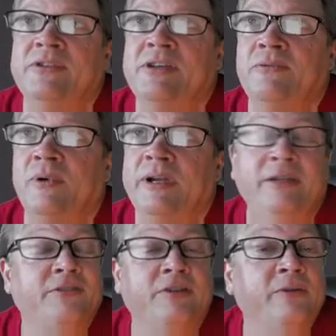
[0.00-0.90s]
F one
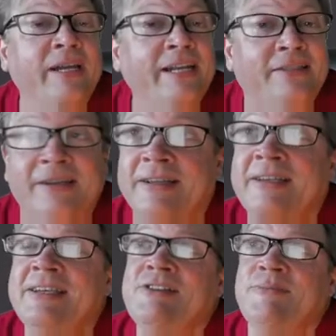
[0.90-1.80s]
isn't doing anything,
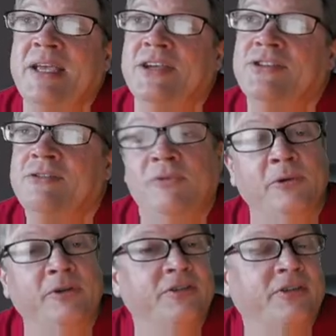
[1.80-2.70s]
because if you
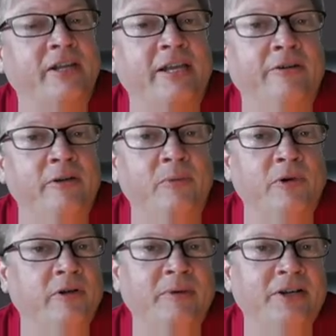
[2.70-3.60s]
were just going to carry a board
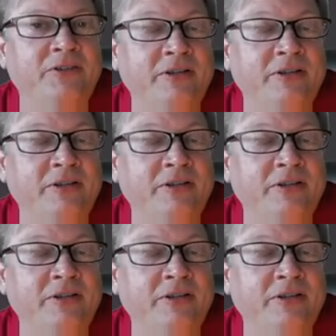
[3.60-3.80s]
all by yourself,